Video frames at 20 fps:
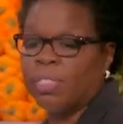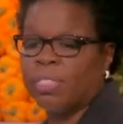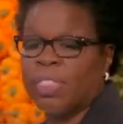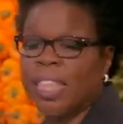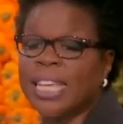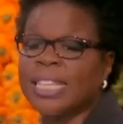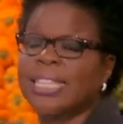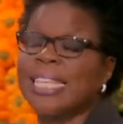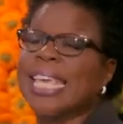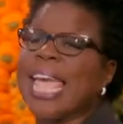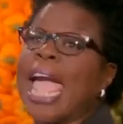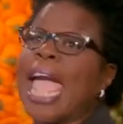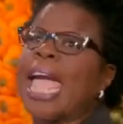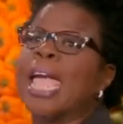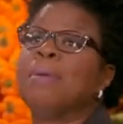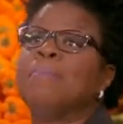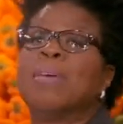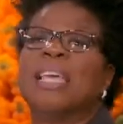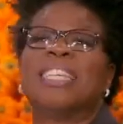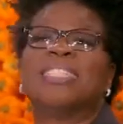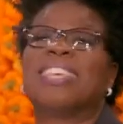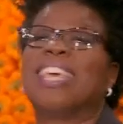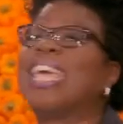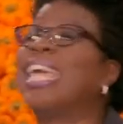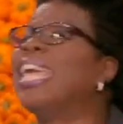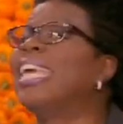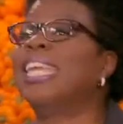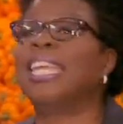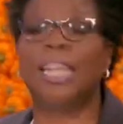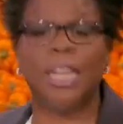This game is
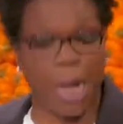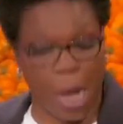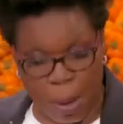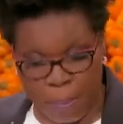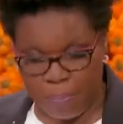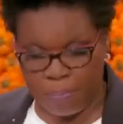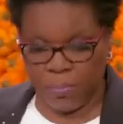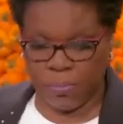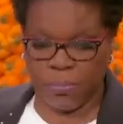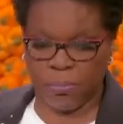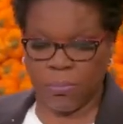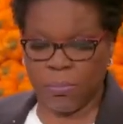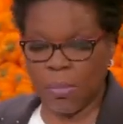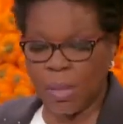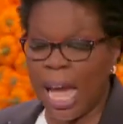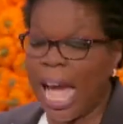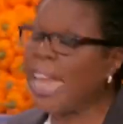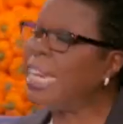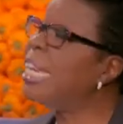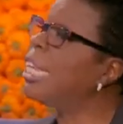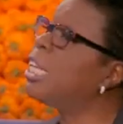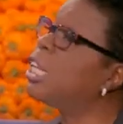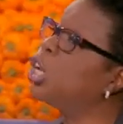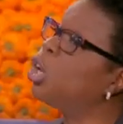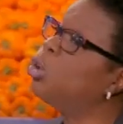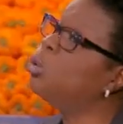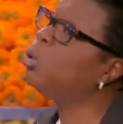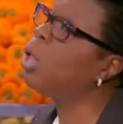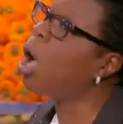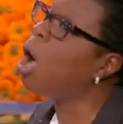heating up. I need to
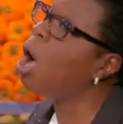cool